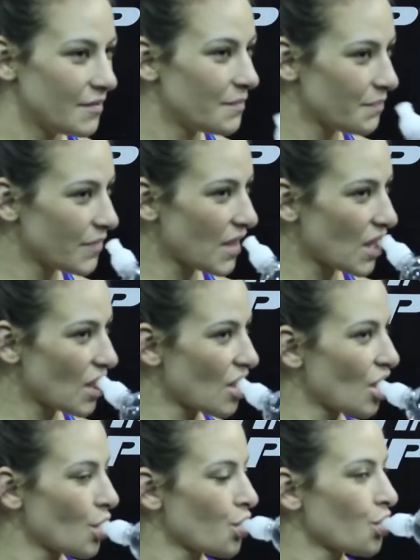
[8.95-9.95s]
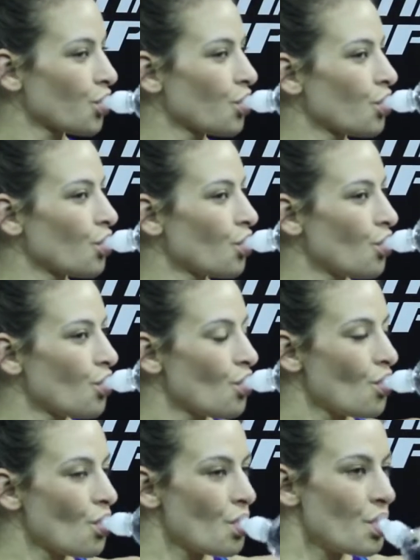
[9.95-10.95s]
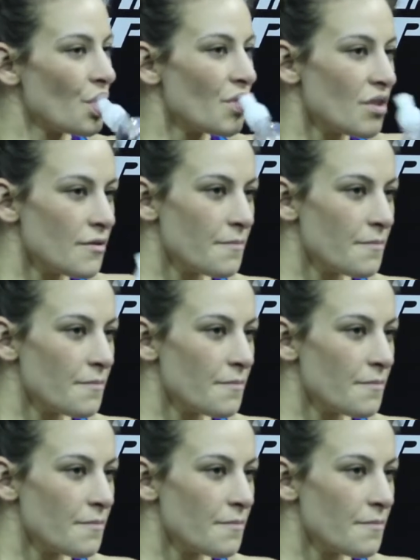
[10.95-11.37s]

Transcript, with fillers: What's the build-up been like for you? I mean, you've dealt with a lot of media